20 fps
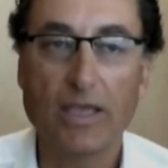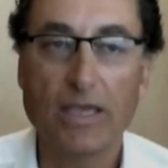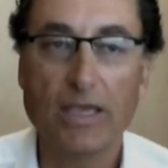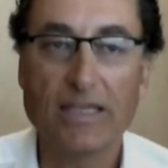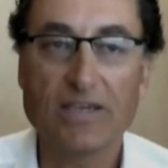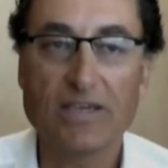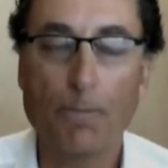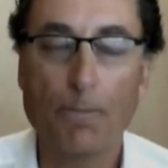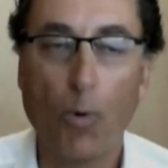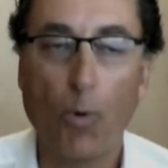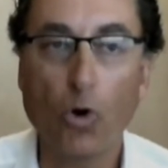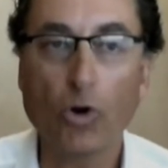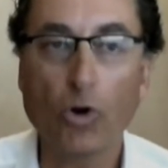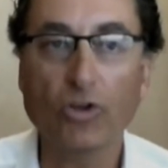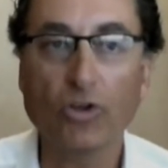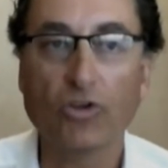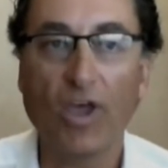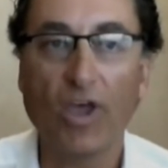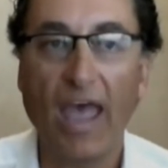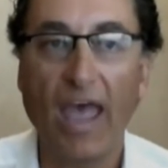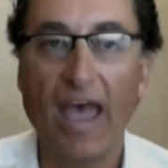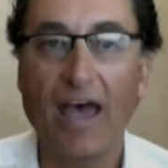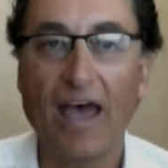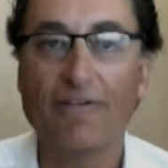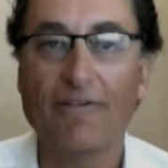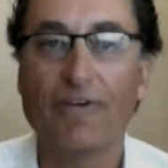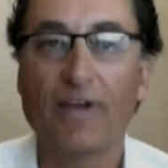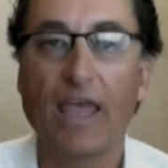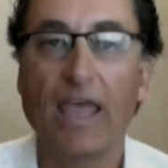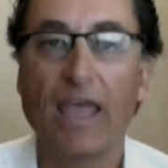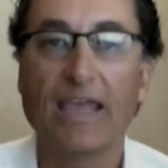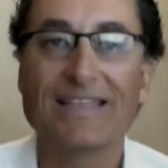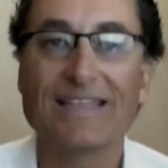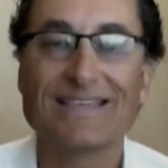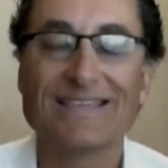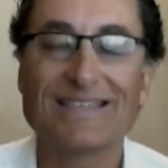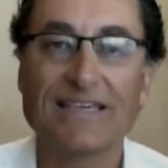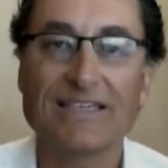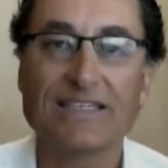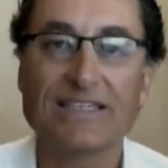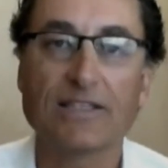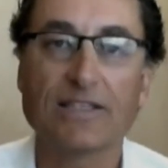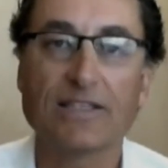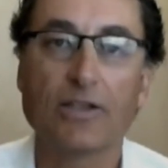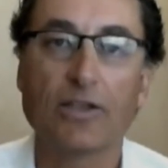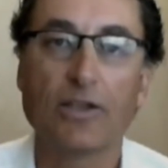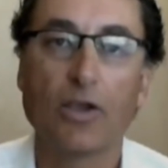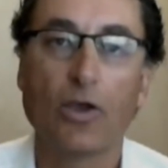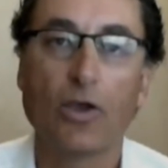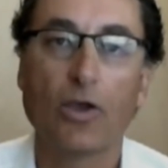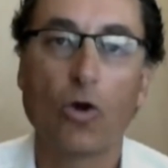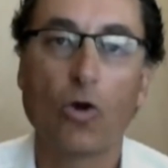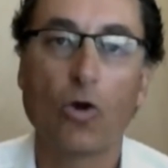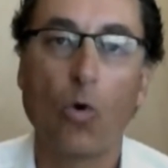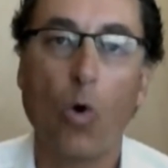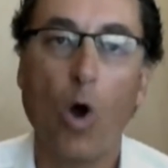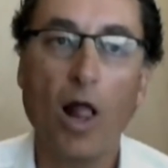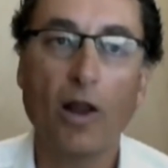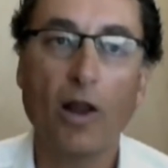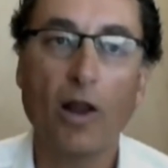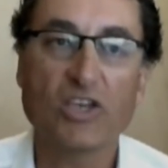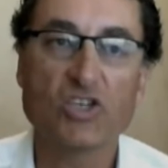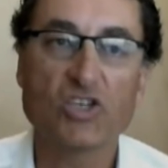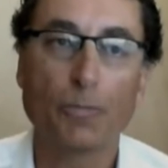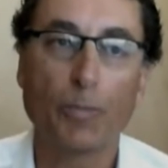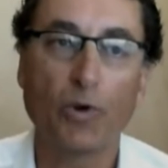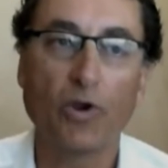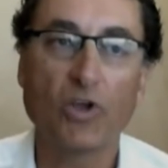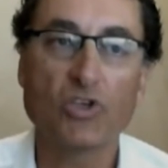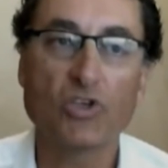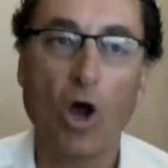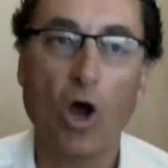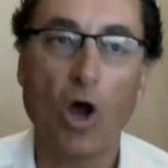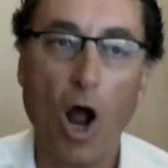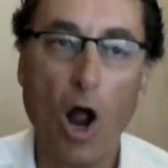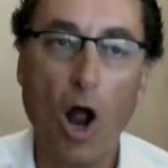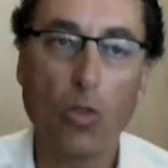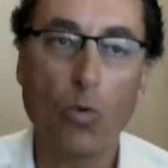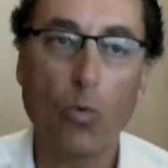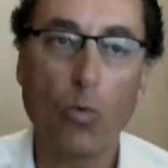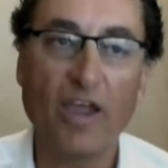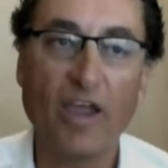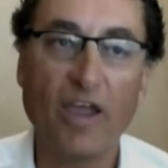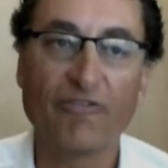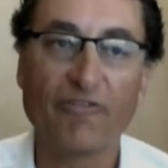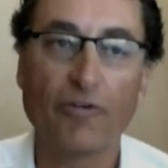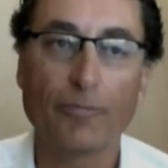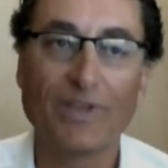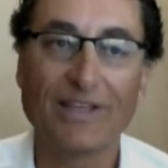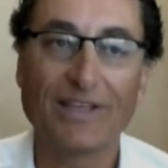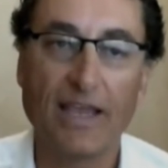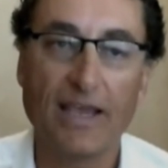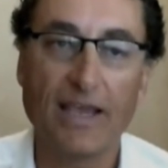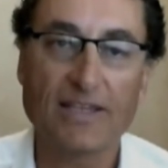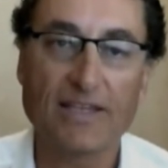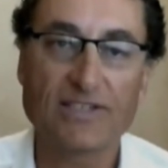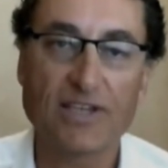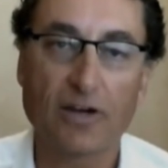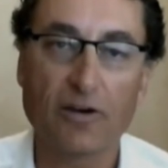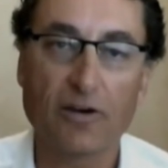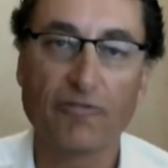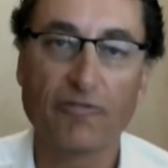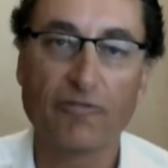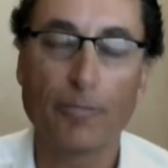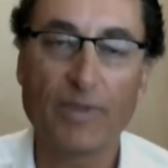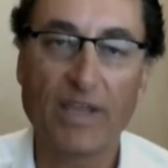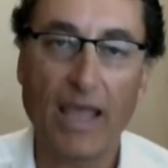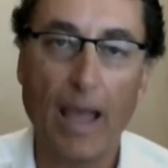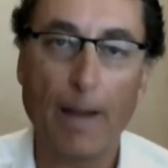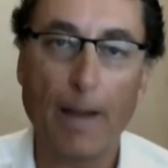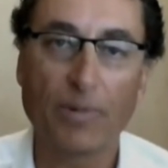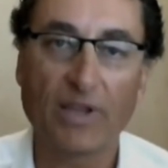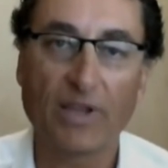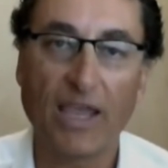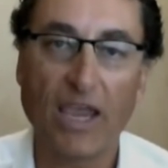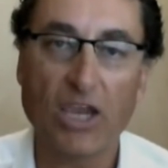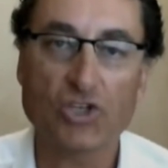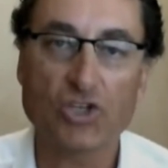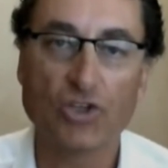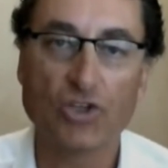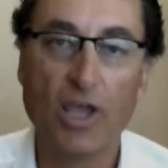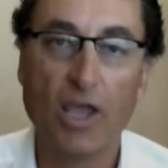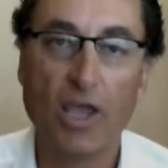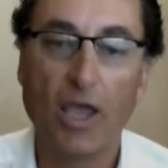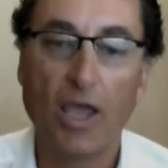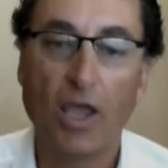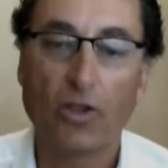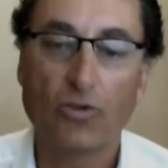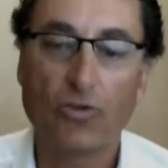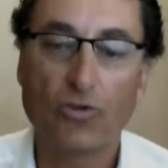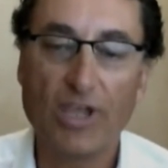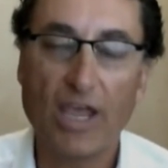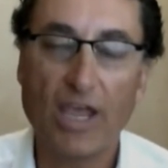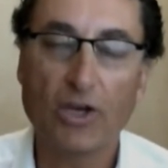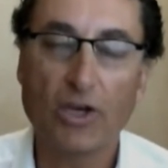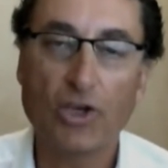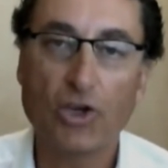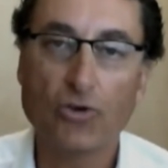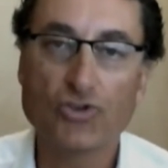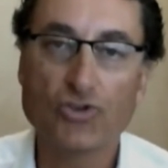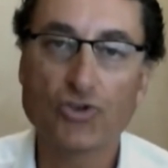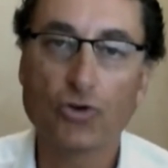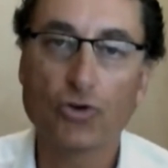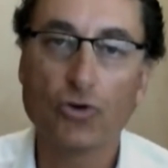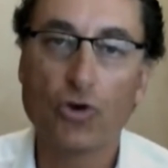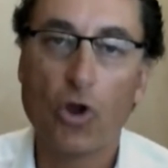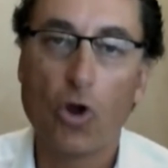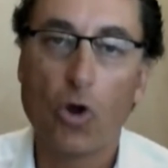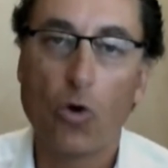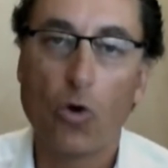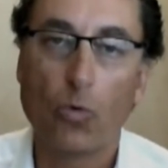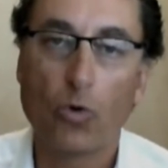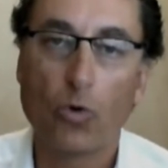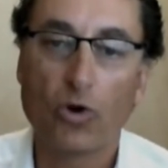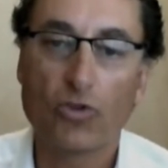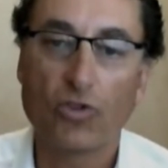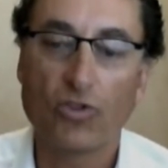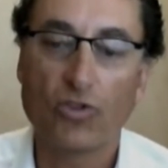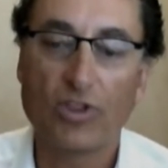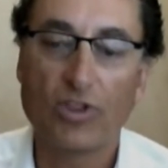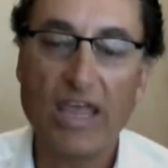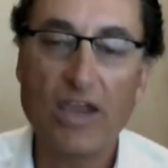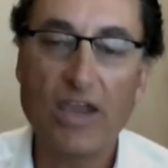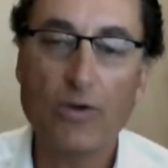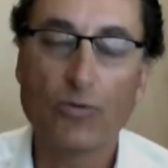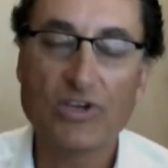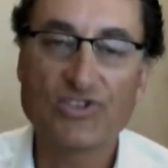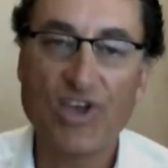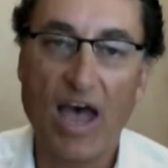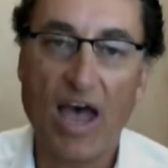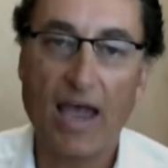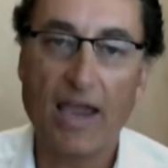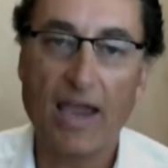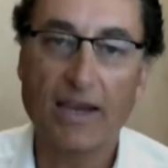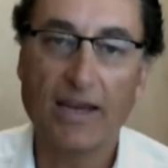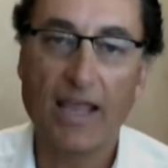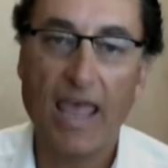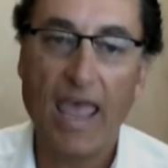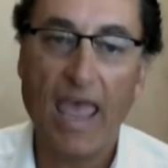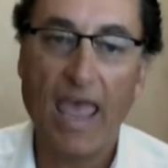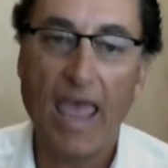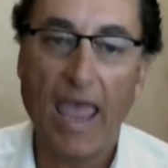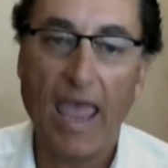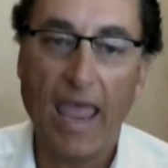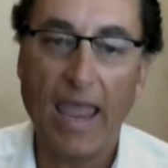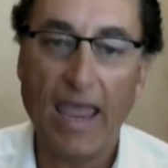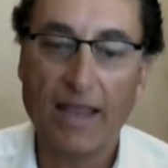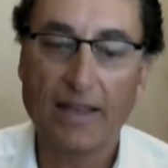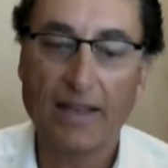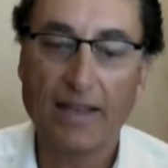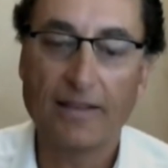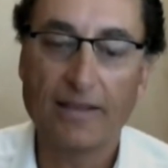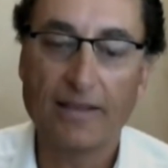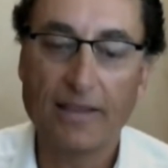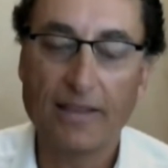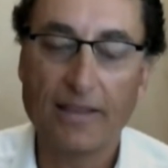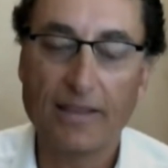it's important to have a consistent quality experience all the way from the data center, from the application to the end user where they reside. And